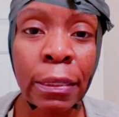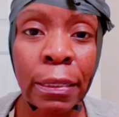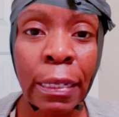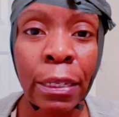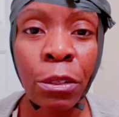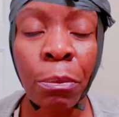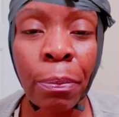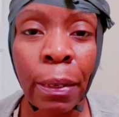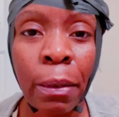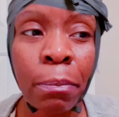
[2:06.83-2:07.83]
Because after you
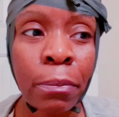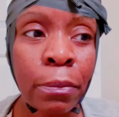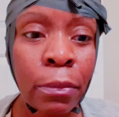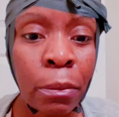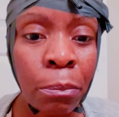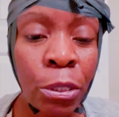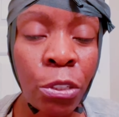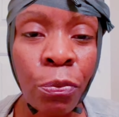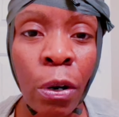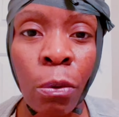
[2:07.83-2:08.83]
put
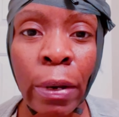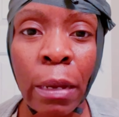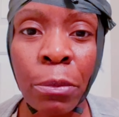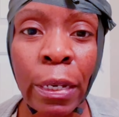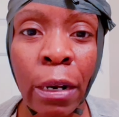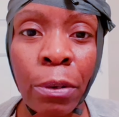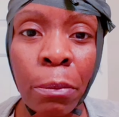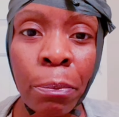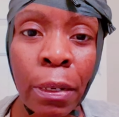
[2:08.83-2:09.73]
your foam wrap, you had already